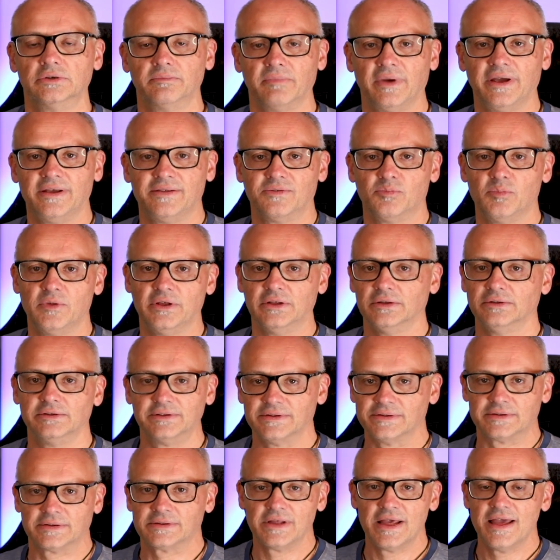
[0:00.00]
It makes me,
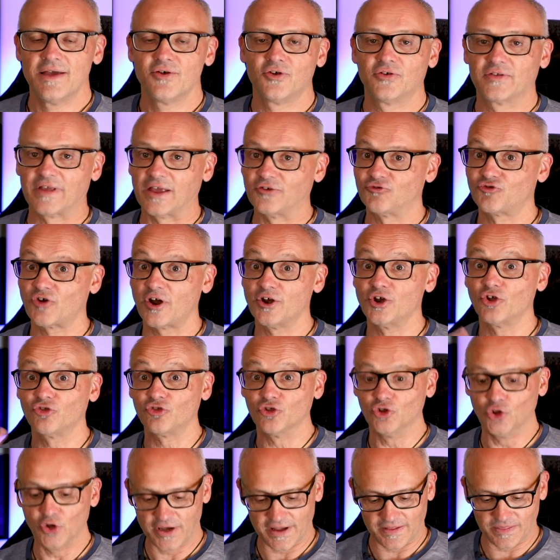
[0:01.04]
because I try not
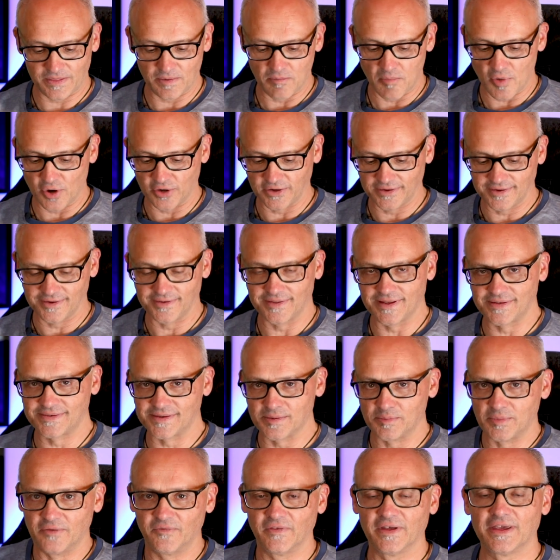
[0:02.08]
to look at the monitor that's
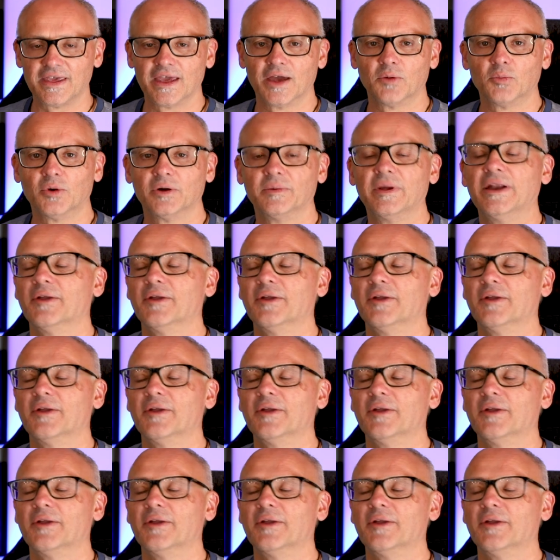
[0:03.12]
above the camera.